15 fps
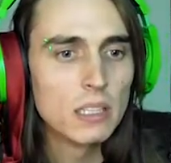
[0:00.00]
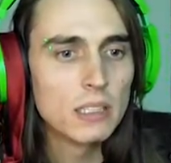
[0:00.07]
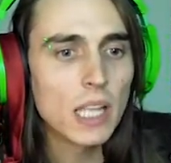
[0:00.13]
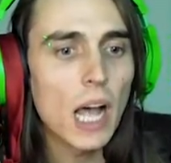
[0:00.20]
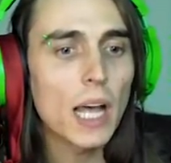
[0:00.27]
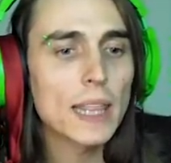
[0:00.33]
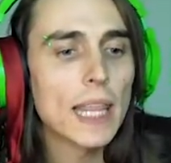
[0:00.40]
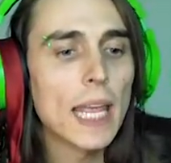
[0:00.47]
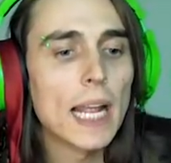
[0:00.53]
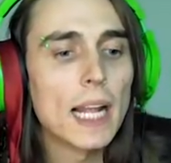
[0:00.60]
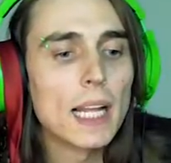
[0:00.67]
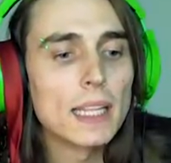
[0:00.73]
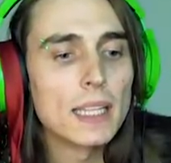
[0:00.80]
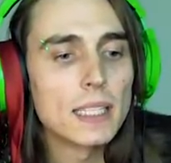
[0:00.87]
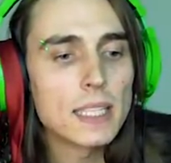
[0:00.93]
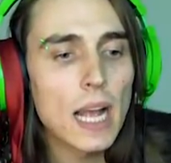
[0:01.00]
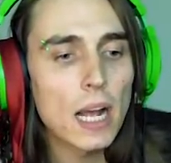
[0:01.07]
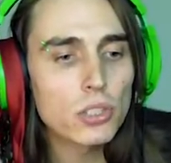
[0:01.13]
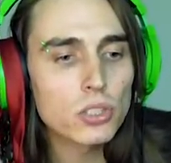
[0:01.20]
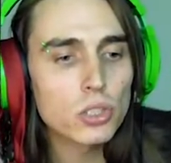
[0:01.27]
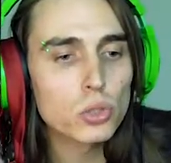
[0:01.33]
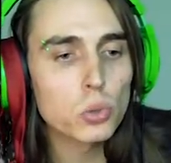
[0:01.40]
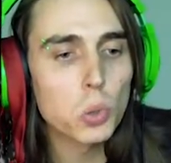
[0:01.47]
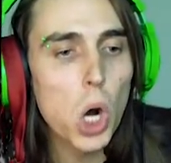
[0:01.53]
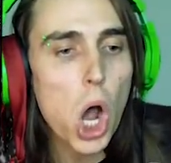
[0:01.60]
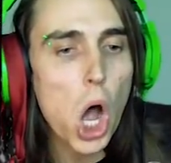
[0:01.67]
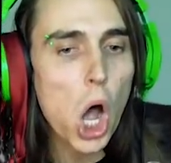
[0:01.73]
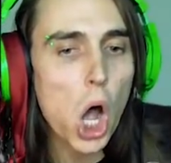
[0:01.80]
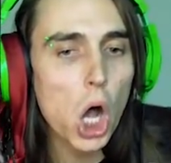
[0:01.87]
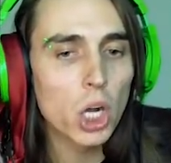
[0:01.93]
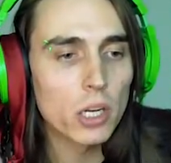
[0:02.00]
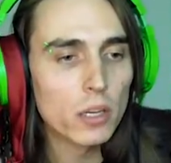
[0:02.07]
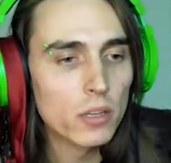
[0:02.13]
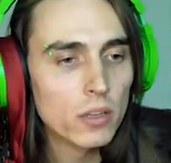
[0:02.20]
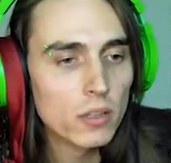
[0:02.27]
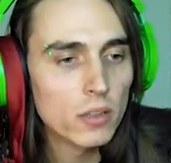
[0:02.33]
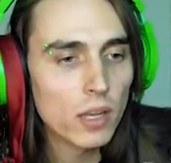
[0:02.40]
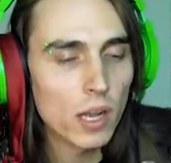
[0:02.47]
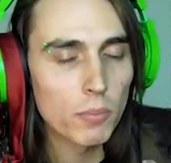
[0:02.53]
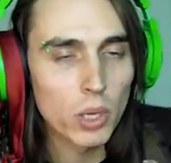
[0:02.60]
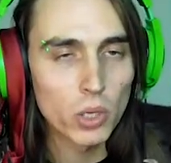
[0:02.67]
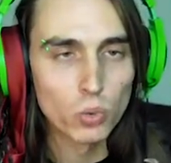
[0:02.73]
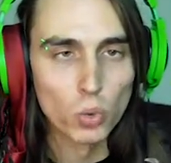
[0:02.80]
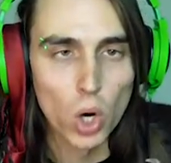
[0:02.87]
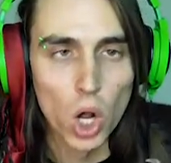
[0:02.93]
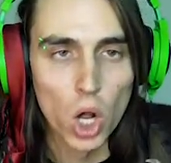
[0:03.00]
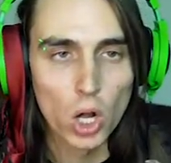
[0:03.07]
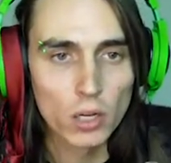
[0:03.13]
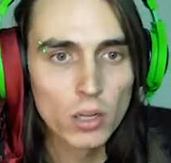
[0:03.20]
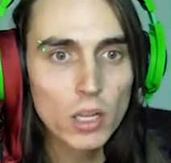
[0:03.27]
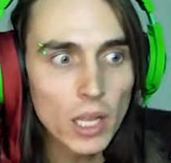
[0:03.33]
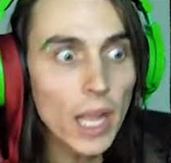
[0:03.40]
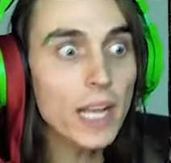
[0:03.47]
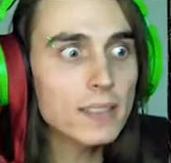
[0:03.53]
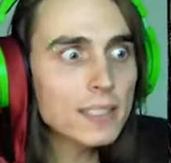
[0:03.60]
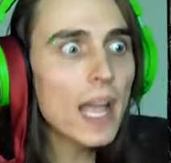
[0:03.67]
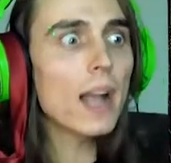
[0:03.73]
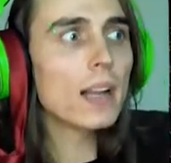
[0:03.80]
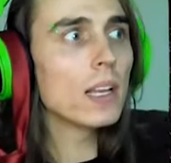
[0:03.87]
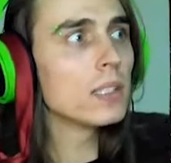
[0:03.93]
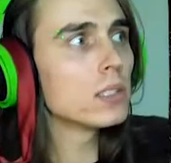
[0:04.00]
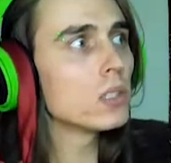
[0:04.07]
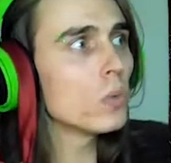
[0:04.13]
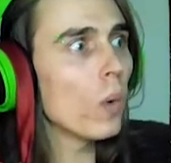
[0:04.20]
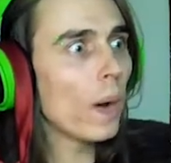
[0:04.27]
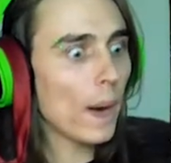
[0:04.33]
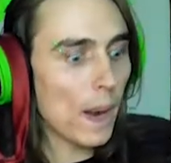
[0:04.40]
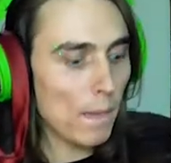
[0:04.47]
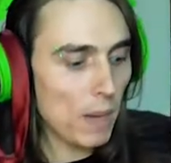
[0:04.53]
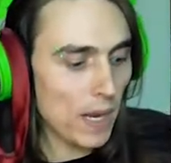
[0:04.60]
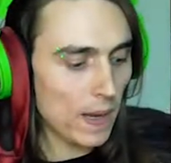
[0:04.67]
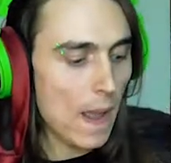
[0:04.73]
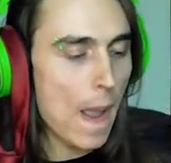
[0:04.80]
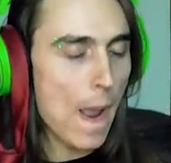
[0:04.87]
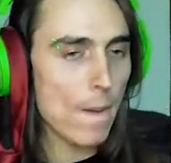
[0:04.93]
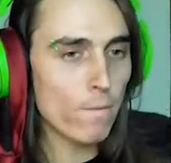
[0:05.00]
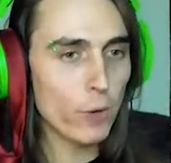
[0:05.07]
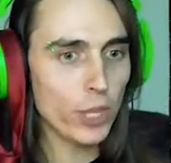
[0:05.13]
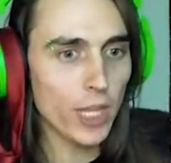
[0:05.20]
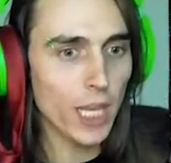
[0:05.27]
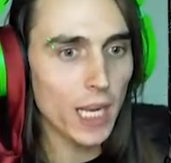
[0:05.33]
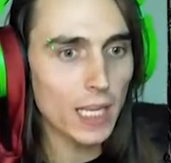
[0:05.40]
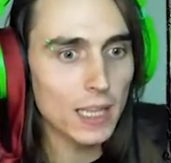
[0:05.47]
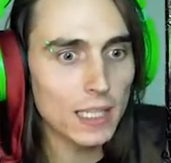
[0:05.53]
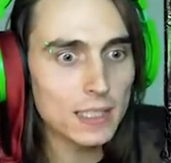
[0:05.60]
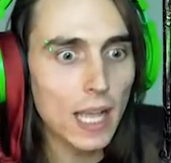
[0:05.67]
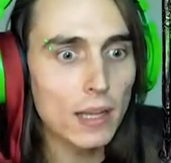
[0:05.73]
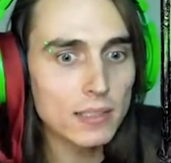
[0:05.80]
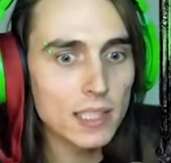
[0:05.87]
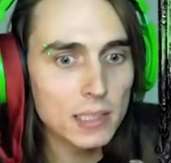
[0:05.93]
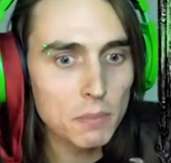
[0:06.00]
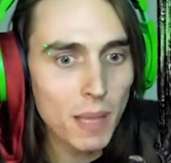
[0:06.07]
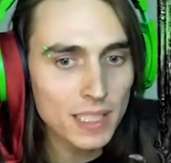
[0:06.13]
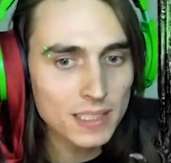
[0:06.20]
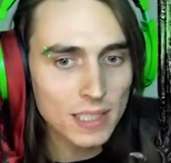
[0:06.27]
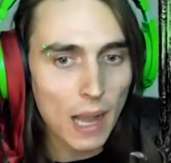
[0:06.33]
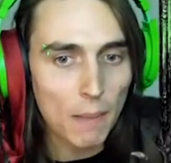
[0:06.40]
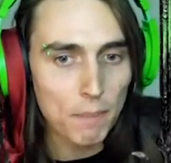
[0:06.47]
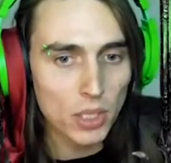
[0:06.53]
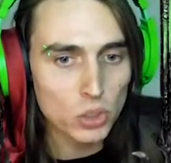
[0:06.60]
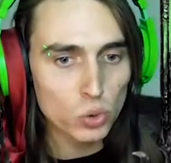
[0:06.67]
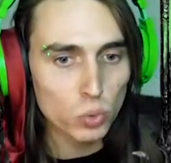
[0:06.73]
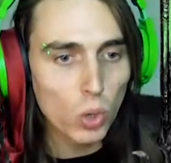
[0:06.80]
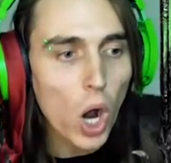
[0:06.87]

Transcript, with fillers: Nothing in this house is wrong. I mean wrong. Exactly, this is what I mean. Everything in this house is messed up. It's